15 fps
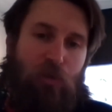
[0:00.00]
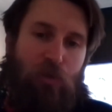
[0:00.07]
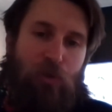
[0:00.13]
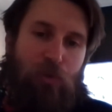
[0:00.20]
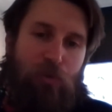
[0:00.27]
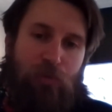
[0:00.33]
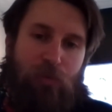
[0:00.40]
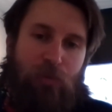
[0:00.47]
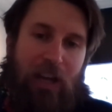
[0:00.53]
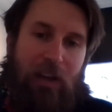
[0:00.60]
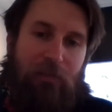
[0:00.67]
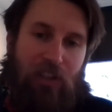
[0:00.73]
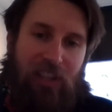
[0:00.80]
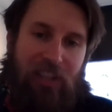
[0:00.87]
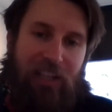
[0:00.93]
you through
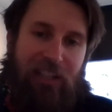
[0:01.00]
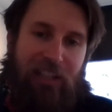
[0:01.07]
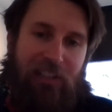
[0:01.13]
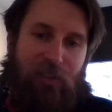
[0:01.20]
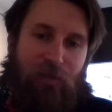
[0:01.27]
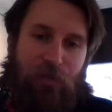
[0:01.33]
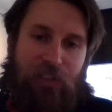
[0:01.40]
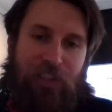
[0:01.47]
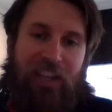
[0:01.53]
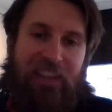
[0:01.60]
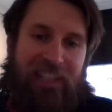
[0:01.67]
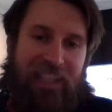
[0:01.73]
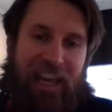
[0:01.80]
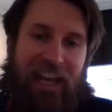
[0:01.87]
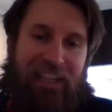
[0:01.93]
everything.
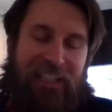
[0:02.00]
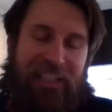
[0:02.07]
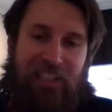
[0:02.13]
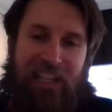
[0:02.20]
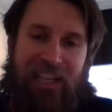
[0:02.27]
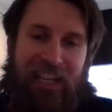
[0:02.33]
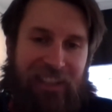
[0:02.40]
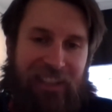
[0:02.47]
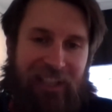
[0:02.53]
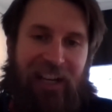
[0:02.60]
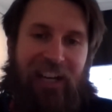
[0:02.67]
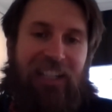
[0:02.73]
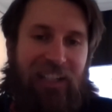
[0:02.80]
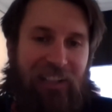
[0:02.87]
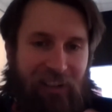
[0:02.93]
The energy and the
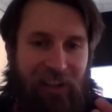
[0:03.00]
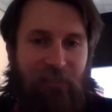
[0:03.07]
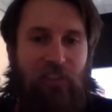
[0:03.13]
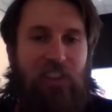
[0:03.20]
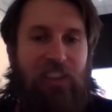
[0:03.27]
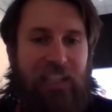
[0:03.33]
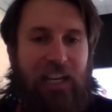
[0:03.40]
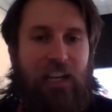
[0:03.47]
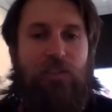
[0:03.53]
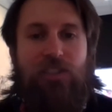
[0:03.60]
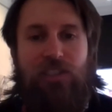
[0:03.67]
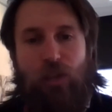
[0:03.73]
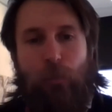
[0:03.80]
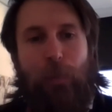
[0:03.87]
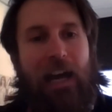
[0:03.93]
color and everything else
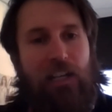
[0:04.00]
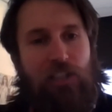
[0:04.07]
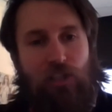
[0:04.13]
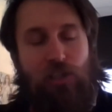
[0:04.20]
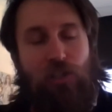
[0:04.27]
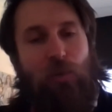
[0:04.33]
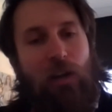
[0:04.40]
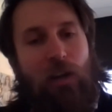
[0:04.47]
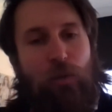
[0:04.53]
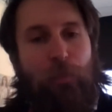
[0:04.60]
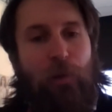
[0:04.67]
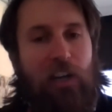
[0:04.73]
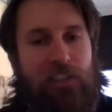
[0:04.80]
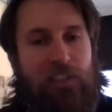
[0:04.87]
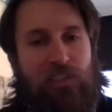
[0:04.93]
and the passion throughout the
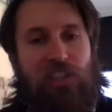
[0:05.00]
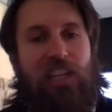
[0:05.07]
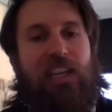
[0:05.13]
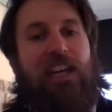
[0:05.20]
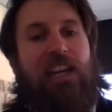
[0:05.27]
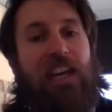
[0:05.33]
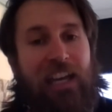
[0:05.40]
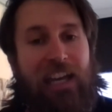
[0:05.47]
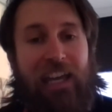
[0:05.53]
past year